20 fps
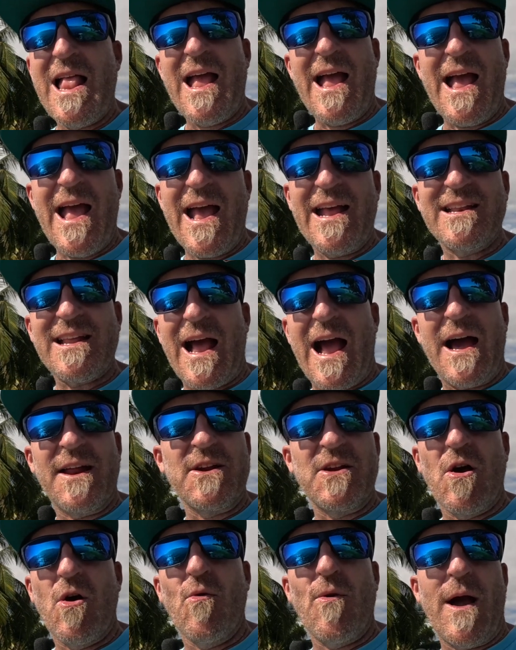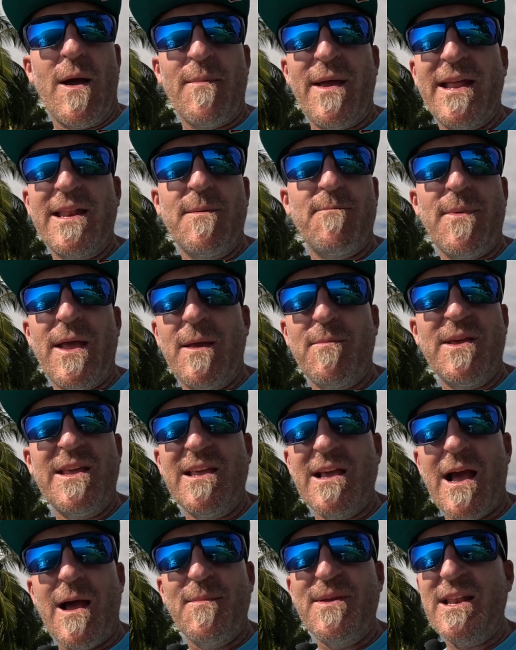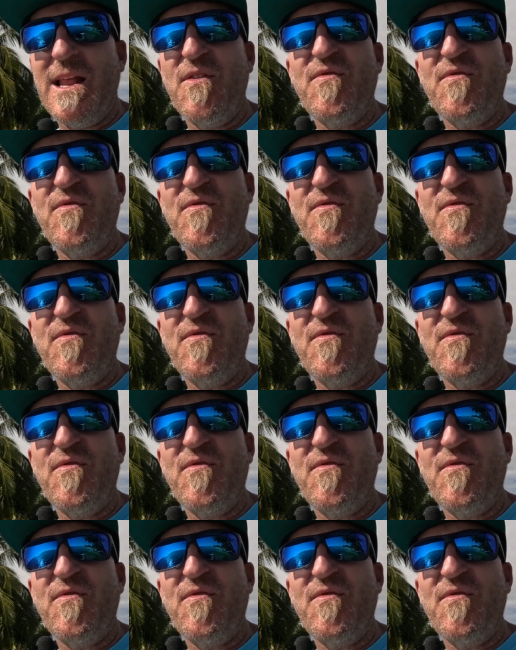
And I don't know, I made it maybe, I mean,